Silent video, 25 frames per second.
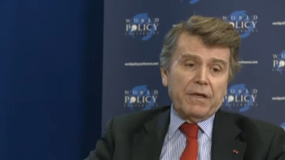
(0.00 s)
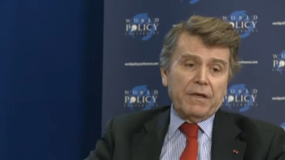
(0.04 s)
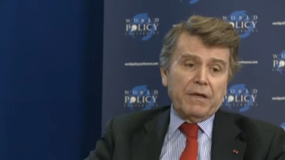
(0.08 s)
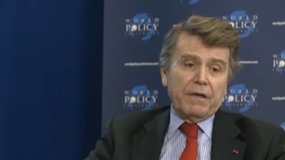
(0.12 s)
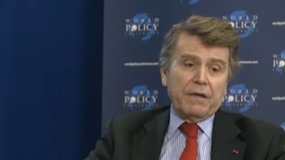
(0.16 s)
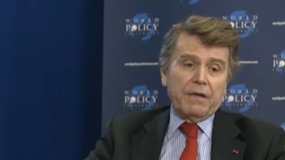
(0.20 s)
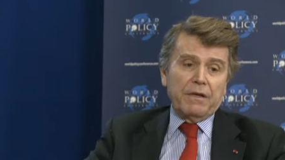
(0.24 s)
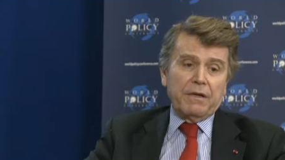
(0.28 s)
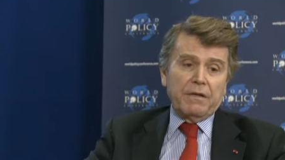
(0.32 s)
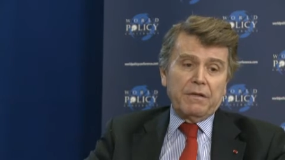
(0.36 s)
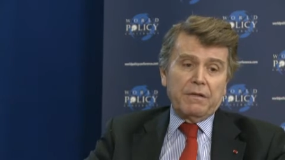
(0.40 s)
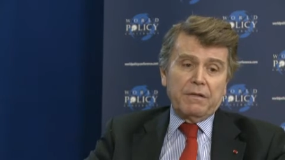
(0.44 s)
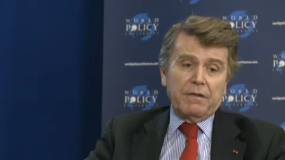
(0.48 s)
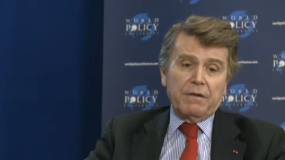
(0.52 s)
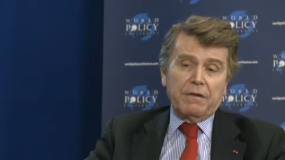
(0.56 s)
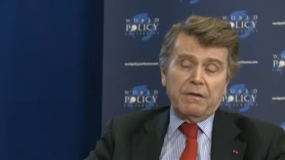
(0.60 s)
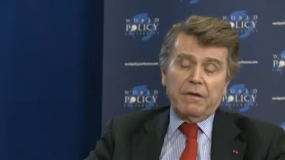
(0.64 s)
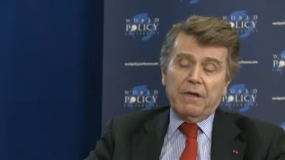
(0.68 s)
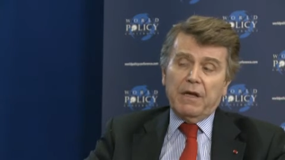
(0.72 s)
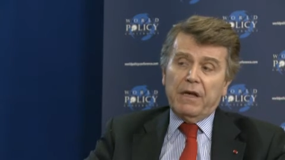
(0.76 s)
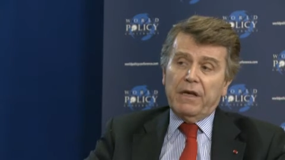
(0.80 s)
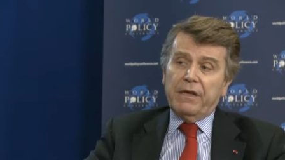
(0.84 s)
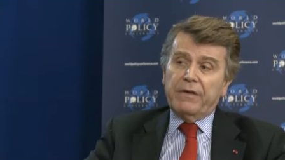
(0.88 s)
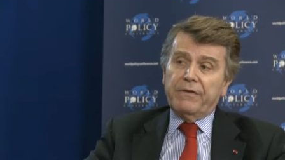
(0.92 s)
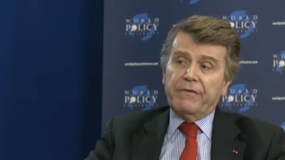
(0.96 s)
And
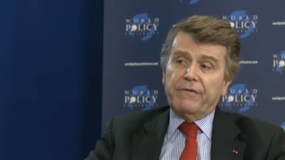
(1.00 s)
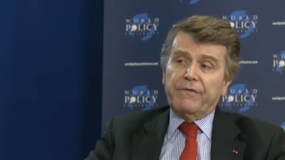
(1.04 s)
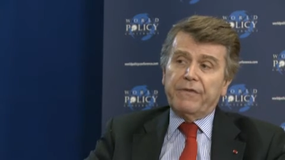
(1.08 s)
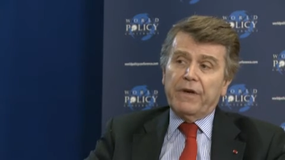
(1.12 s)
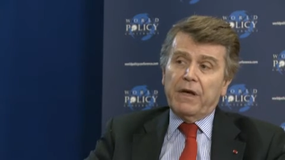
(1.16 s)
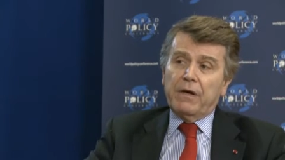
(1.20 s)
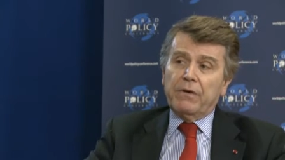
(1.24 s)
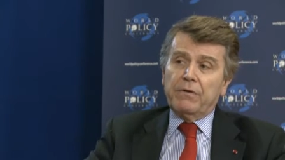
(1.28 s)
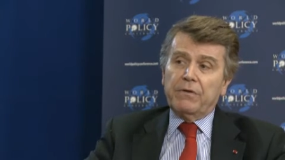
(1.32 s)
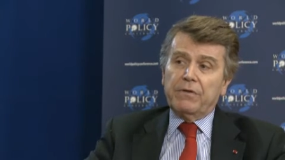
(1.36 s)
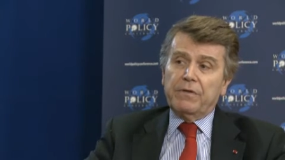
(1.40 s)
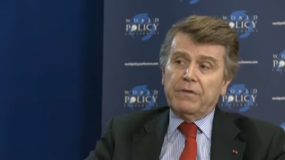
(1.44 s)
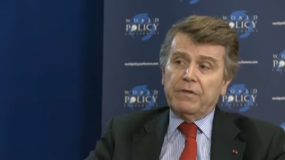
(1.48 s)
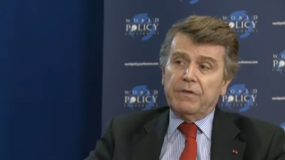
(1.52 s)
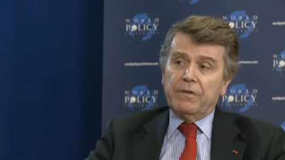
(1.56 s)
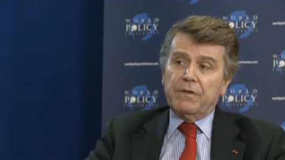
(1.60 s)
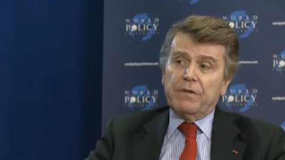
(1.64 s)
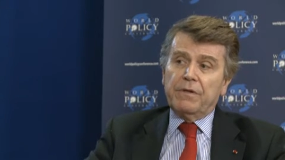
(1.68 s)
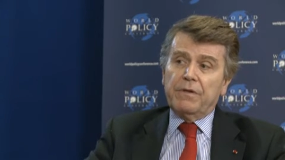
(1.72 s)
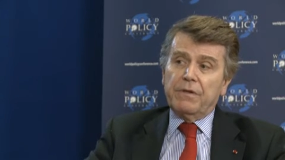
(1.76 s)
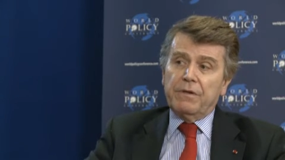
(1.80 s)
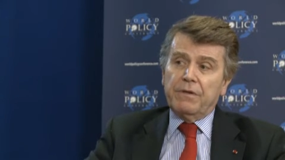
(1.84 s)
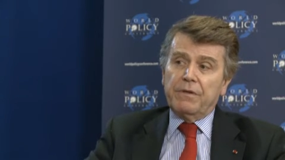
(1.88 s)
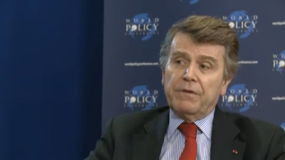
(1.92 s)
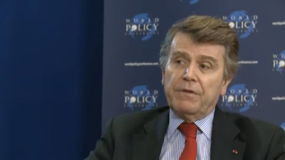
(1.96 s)
I found
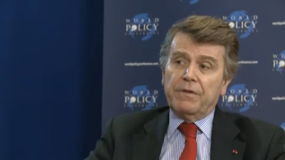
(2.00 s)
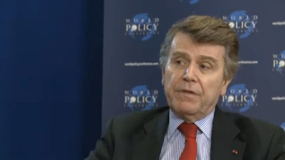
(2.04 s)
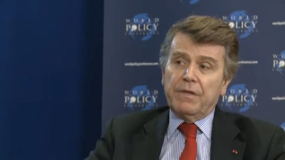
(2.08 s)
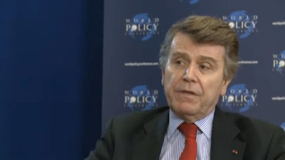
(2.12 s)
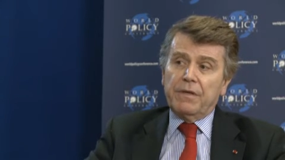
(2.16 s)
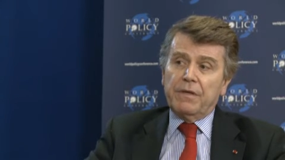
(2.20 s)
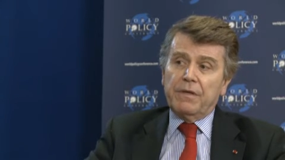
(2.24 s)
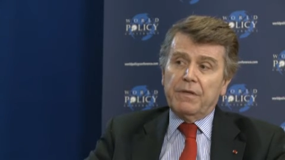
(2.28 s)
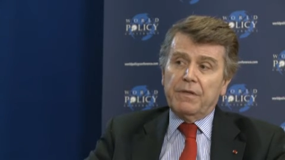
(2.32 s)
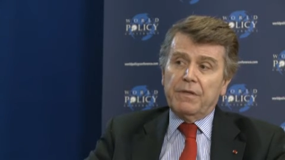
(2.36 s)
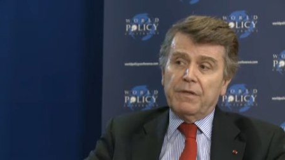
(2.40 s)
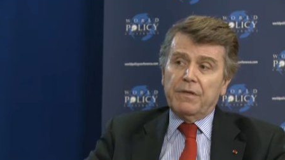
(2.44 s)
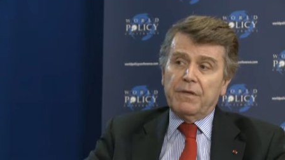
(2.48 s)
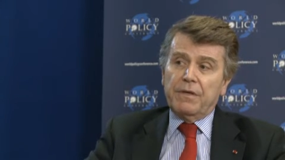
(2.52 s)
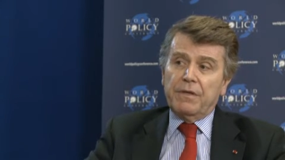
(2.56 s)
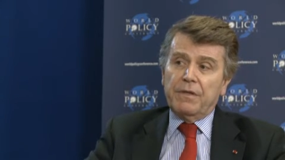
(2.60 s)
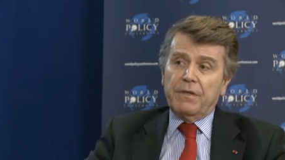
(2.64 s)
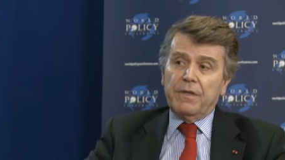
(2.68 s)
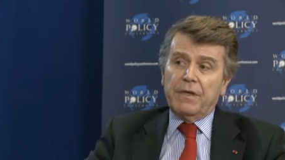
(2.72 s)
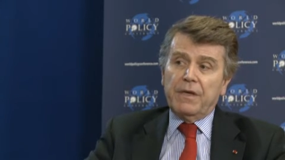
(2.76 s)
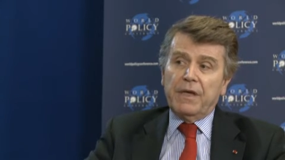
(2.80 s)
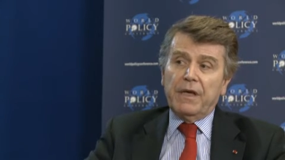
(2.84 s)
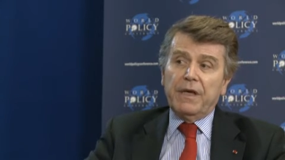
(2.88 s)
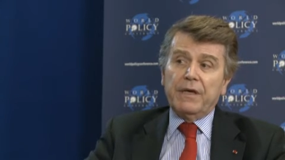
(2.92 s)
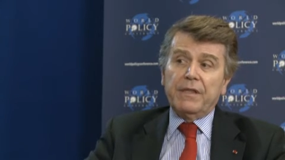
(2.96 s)

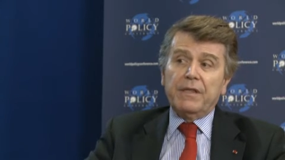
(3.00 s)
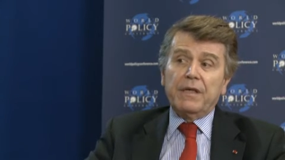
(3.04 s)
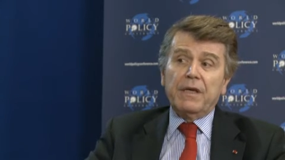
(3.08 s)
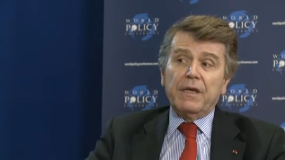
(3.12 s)
the